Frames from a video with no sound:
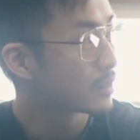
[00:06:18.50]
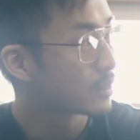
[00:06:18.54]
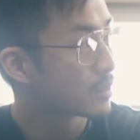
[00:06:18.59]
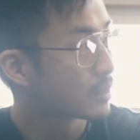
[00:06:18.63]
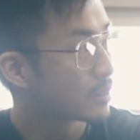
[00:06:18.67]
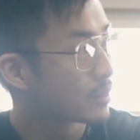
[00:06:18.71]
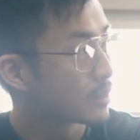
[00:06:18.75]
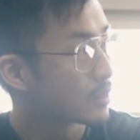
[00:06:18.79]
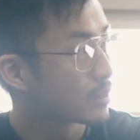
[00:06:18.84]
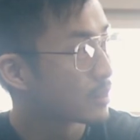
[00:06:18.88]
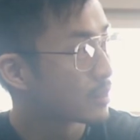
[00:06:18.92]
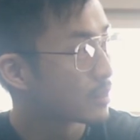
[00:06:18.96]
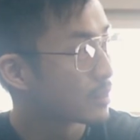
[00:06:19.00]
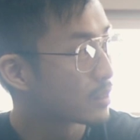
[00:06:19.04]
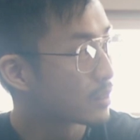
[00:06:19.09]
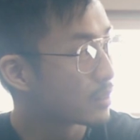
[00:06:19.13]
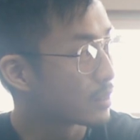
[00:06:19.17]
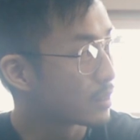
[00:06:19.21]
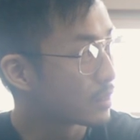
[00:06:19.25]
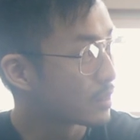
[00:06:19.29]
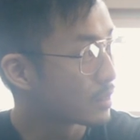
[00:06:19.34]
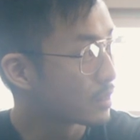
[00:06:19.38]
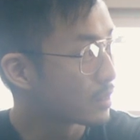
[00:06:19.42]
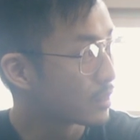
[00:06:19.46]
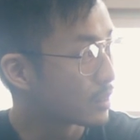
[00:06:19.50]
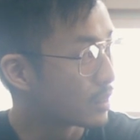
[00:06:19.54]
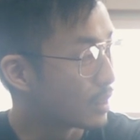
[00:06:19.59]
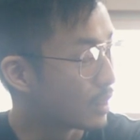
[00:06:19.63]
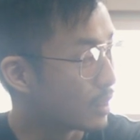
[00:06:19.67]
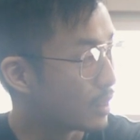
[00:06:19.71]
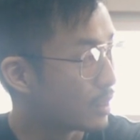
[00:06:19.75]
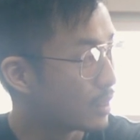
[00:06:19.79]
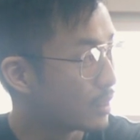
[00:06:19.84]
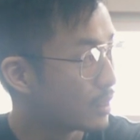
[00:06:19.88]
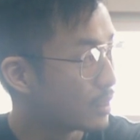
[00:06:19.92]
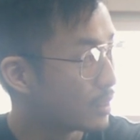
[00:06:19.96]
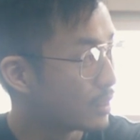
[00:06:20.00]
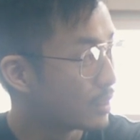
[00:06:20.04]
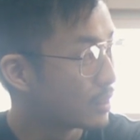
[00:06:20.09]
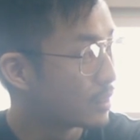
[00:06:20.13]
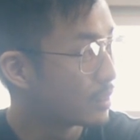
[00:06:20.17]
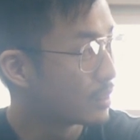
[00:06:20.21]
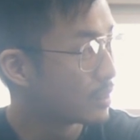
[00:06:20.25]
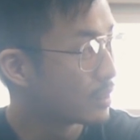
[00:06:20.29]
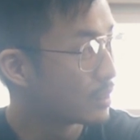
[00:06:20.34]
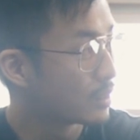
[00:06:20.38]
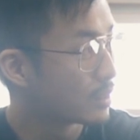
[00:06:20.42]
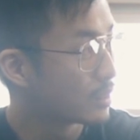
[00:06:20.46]

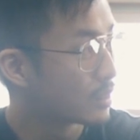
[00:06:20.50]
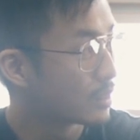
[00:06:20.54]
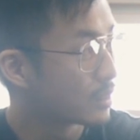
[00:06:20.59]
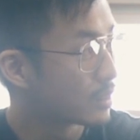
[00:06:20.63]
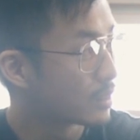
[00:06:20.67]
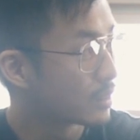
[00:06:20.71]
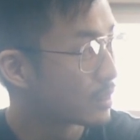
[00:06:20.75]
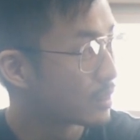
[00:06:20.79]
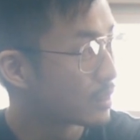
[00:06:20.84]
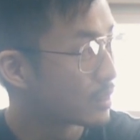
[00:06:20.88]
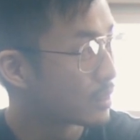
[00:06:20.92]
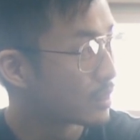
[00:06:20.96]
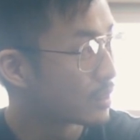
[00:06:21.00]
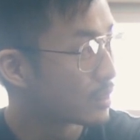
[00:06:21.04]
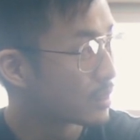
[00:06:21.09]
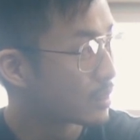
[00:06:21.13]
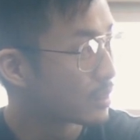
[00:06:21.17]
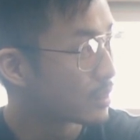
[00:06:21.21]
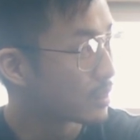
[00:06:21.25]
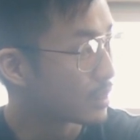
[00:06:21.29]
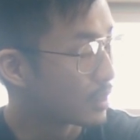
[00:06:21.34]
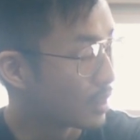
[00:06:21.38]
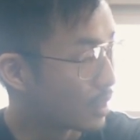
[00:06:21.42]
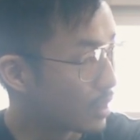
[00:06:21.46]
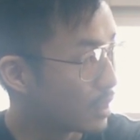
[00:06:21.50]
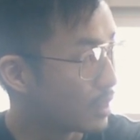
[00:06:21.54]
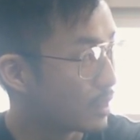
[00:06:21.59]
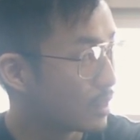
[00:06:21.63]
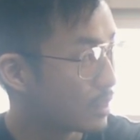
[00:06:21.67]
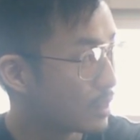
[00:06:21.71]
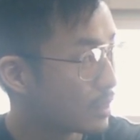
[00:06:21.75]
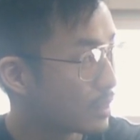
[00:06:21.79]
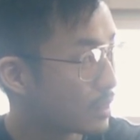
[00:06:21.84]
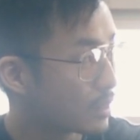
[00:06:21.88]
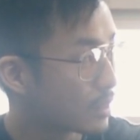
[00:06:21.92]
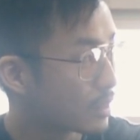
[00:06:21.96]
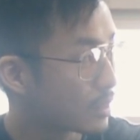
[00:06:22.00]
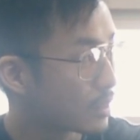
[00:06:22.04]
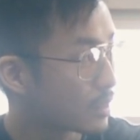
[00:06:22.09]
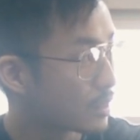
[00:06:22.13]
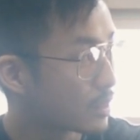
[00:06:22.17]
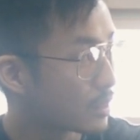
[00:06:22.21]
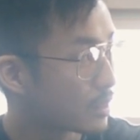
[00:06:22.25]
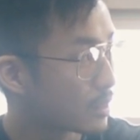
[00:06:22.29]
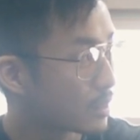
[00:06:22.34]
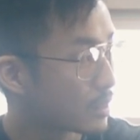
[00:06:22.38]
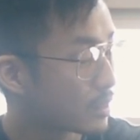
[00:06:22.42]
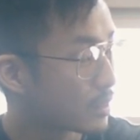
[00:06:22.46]

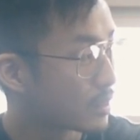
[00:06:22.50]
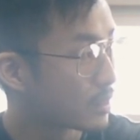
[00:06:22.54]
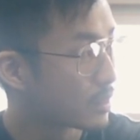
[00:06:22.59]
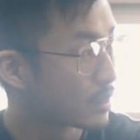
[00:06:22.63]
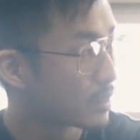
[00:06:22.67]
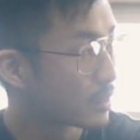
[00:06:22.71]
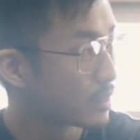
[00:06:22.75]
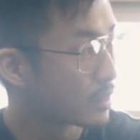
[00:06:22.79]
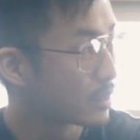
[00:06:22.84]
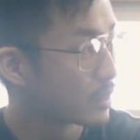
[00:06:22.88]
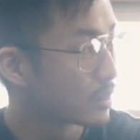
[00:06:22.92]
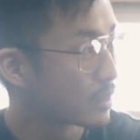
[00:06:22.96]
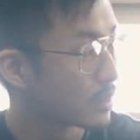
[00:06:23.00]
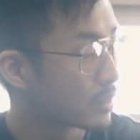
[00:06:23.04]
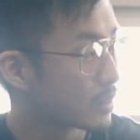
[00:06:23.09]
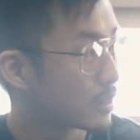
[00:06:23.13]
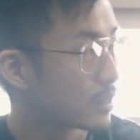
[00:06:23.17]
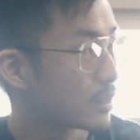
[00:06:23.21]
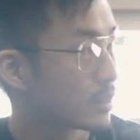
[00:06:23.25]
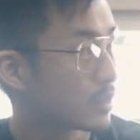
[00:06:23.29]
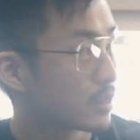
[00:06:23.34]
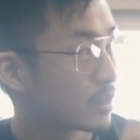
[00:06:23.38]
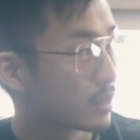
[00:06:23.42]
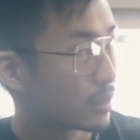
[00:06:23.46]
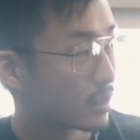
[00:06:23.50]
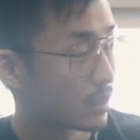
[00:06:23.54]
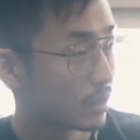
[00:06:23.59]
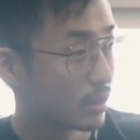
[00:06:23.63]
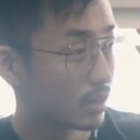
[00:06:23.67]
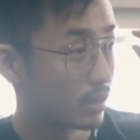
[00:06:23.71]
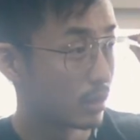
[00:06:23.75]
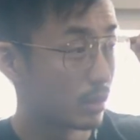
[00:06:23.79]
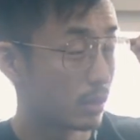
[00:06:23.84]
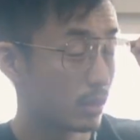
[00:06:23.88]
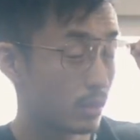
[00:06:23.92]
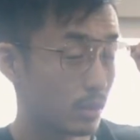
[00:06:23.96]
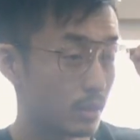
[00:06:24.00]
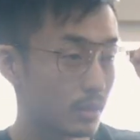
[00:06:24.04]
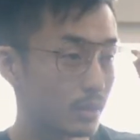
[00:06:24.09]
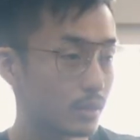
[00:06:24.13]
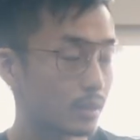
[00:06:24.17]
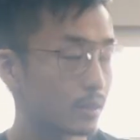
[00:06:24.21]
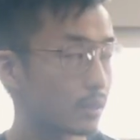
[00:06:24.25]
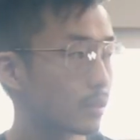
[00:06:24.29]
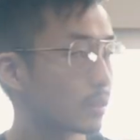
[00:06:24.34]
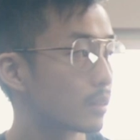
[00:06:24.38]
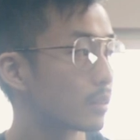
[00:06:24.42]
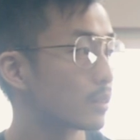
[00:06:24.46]

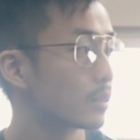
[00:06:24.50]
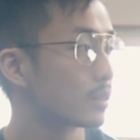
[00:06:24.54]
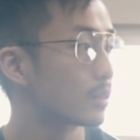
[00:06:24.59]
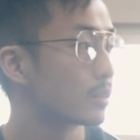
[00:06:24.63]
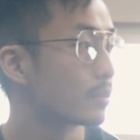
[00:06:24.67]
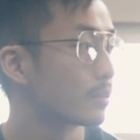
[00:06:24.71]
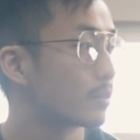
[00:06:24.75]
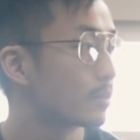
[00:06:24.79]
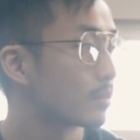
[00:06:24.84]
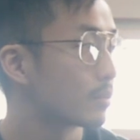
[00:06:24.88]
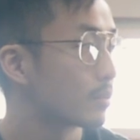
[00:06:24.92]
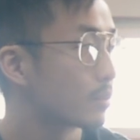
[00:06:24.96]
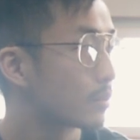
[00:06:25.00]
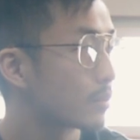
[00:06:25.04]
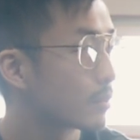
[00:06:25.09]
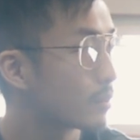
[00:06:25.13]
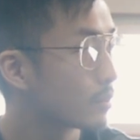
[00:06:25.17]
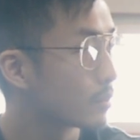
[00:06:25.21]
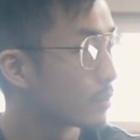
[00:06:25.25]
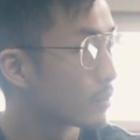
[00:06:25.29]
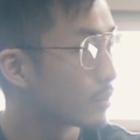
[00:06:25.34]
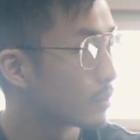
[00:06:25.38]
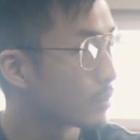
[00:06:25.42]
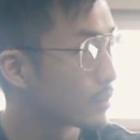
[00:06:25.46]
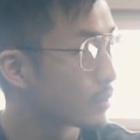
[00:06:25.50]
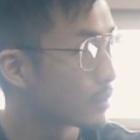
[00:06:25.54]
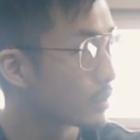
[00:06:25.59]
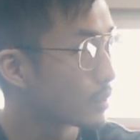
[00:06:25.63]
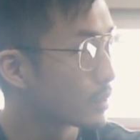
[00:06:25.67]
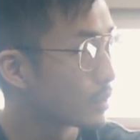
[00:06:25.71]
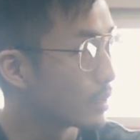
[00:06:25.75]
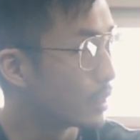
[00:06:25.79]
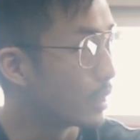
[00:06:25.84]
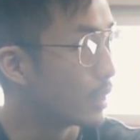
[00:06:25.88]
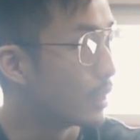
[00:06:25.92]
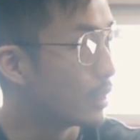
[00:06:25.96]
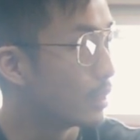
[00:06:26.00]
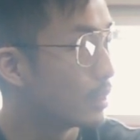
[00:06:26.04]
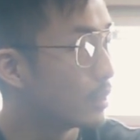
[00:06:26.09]
No words are spoken by the person on screen.